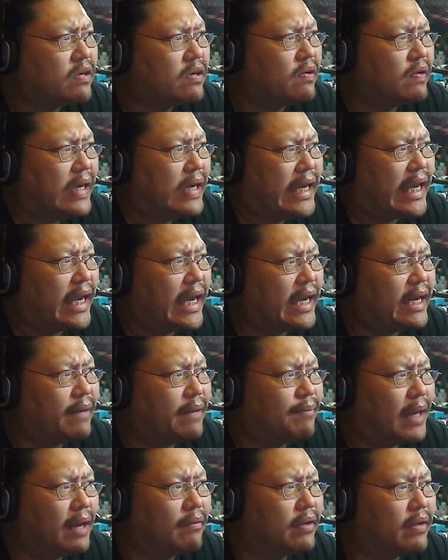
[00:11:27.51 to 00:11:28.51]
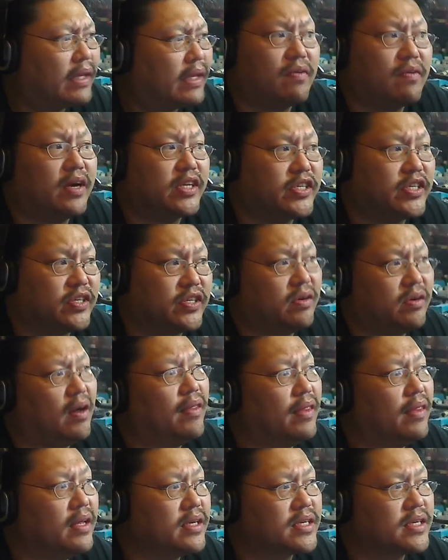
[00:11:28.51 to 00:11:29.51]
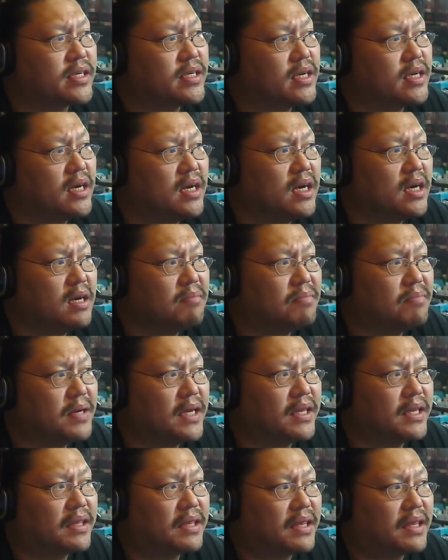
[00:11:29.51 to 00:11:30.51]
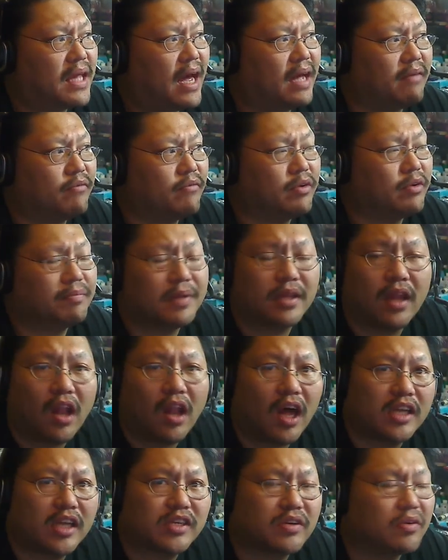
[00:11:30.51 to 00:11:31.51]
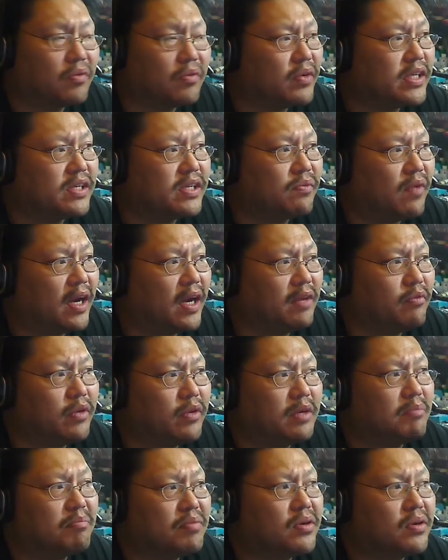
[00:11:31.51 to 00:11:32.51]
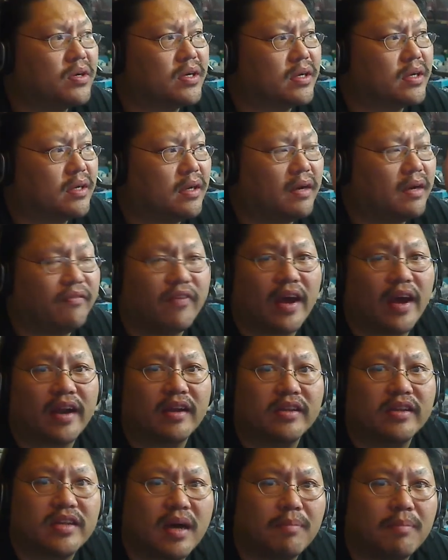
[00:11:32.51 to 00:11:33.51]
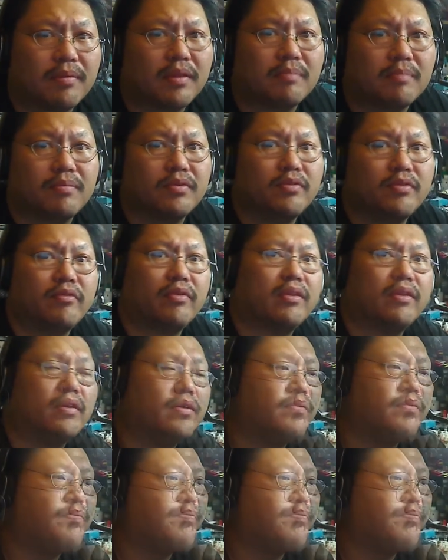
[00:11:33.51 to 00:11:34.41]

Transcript: So again, I'm not really quite sure on this, but that would be the logical reason why you wouldn't put a fan on top of the boot.